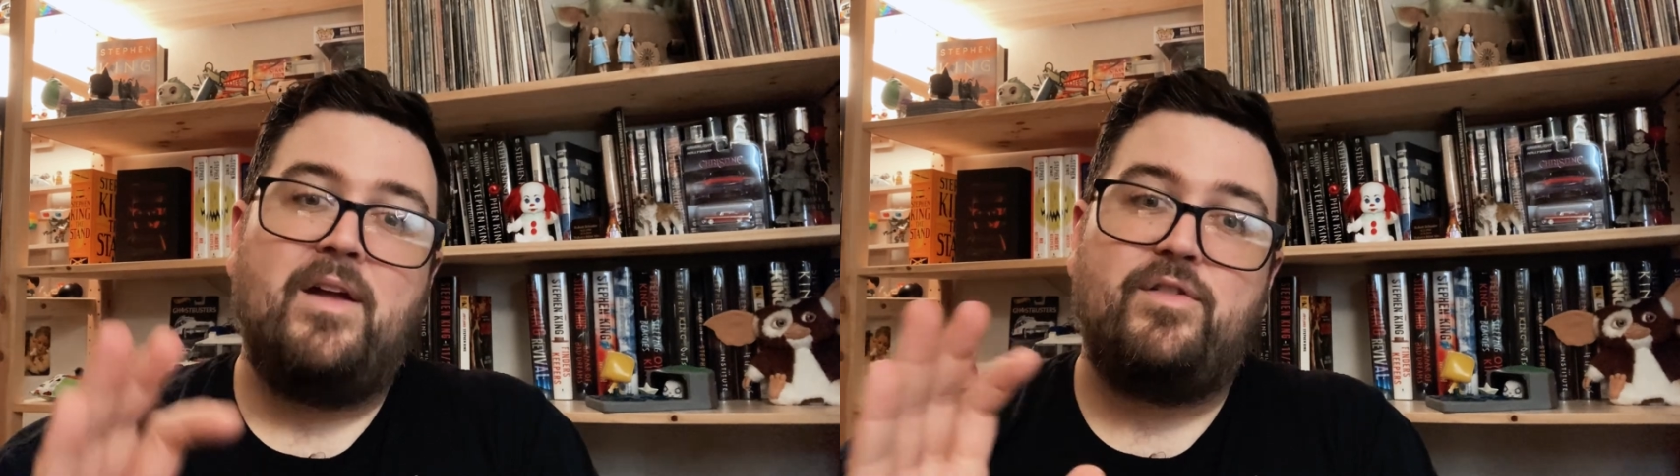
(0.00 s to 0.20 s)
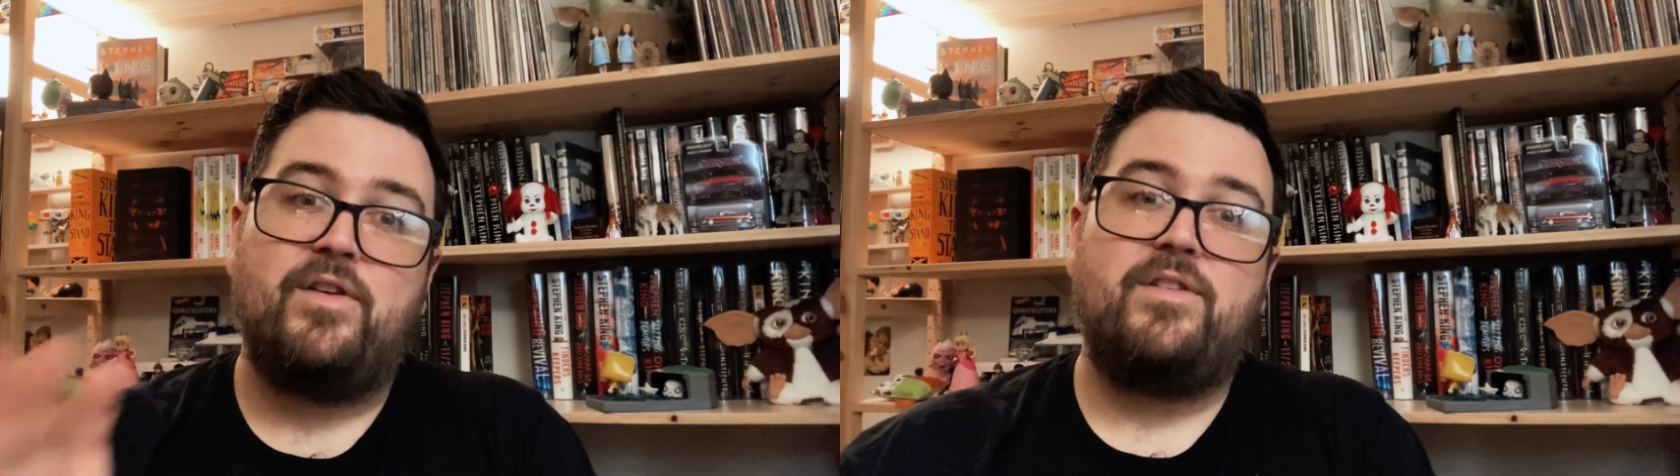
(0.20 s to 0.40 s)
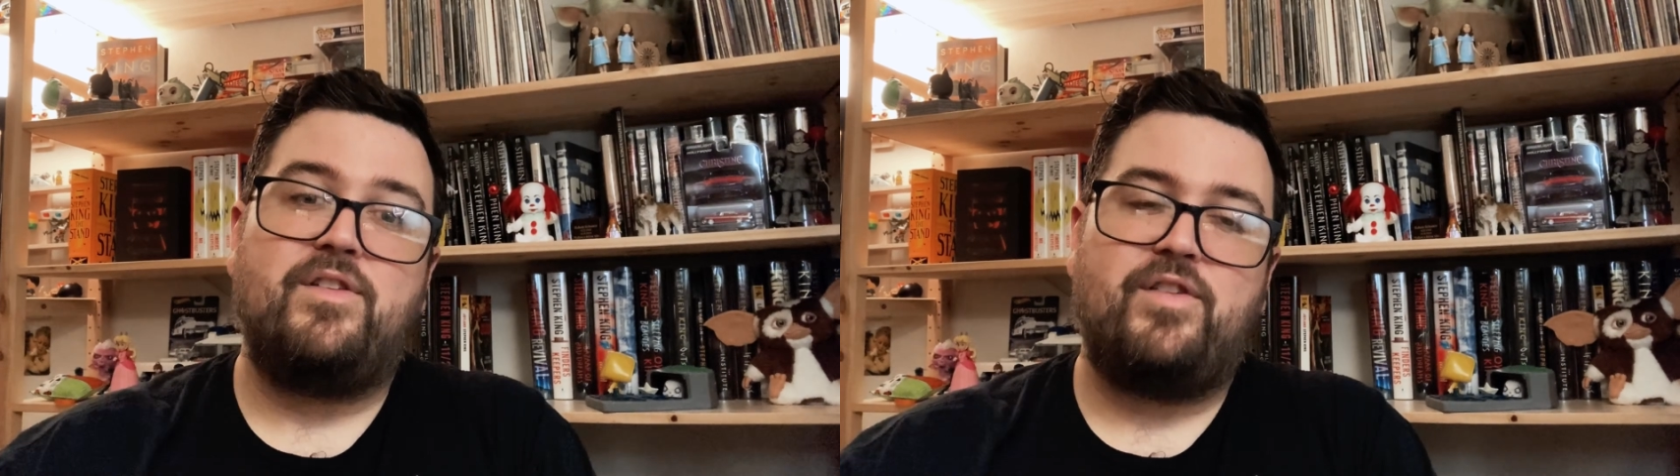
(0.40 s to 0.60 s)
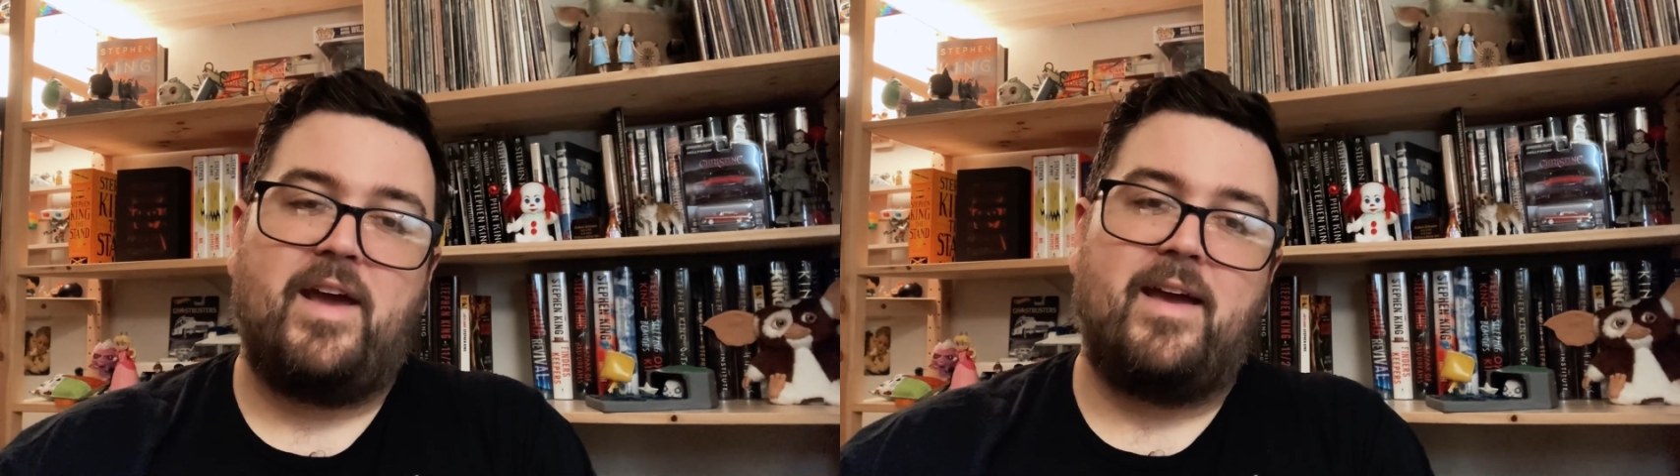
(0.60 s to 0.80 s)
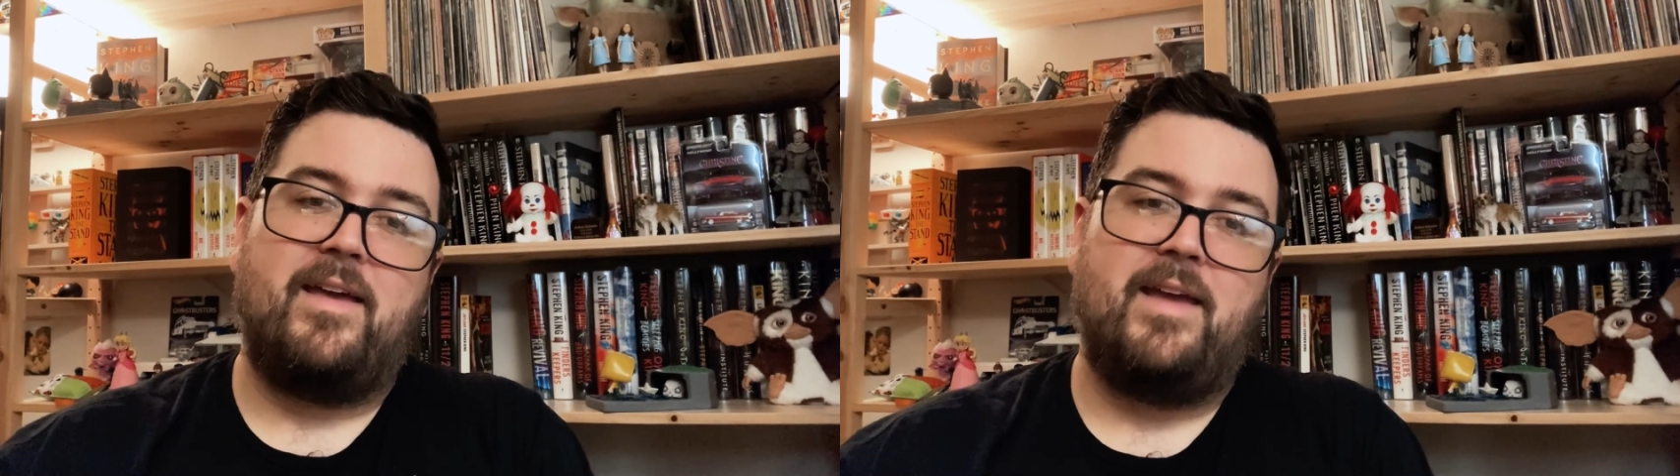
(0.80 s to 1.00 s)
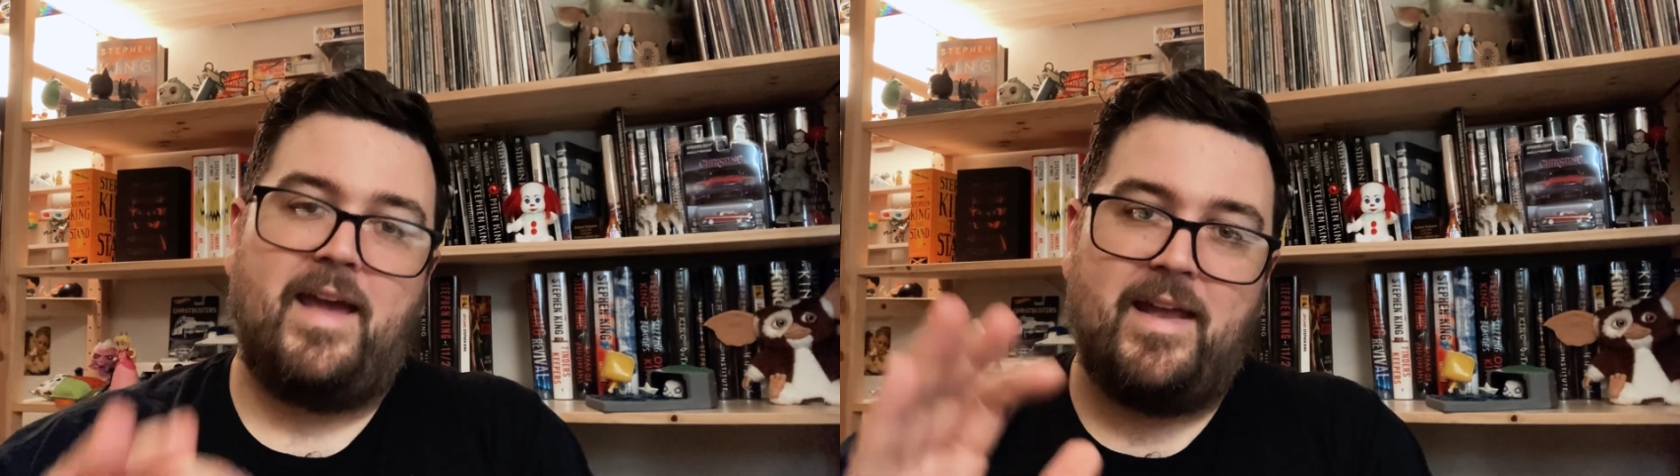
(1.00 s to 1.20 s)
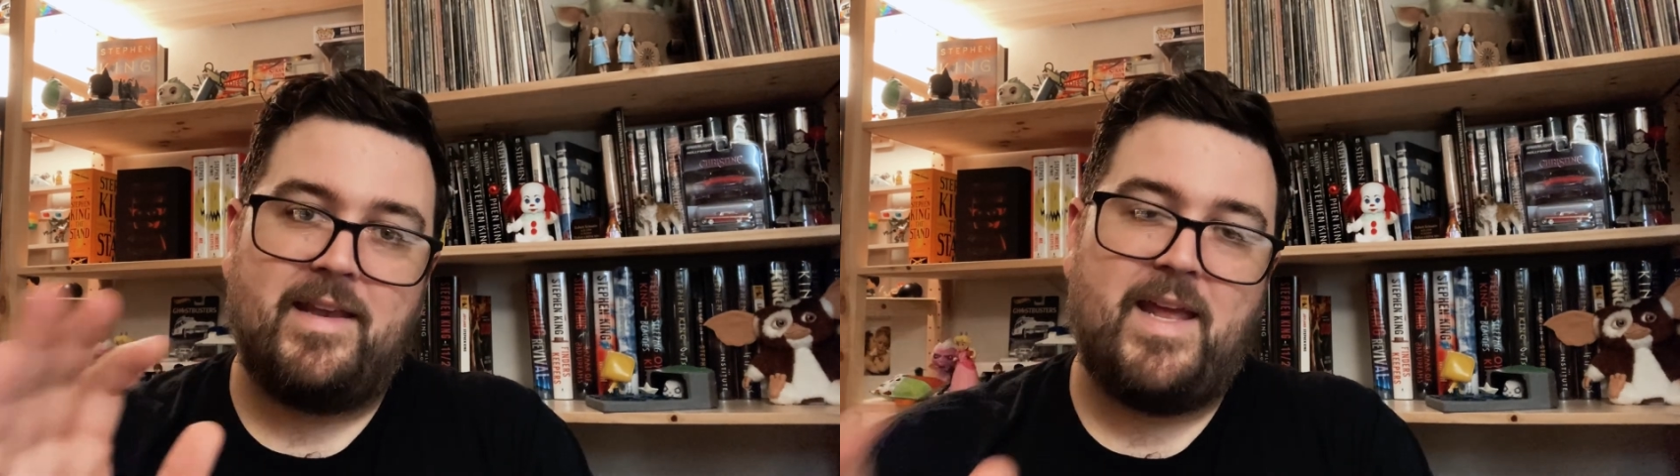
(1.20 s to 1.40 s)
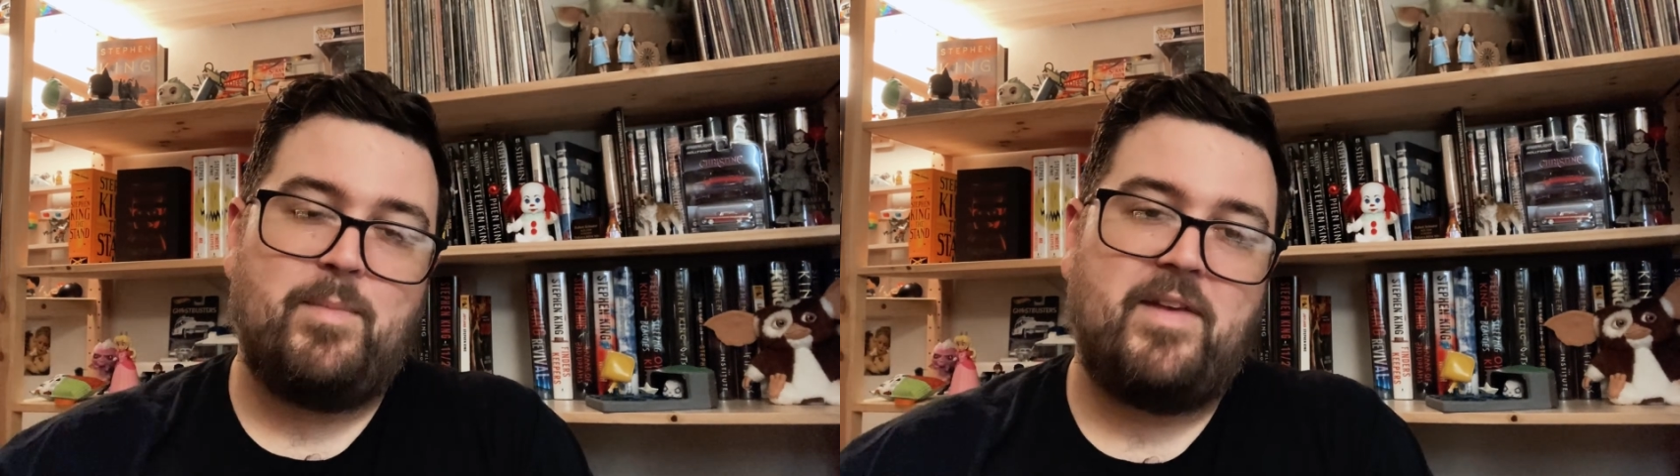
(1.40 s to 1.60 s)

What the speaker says: just to check and keep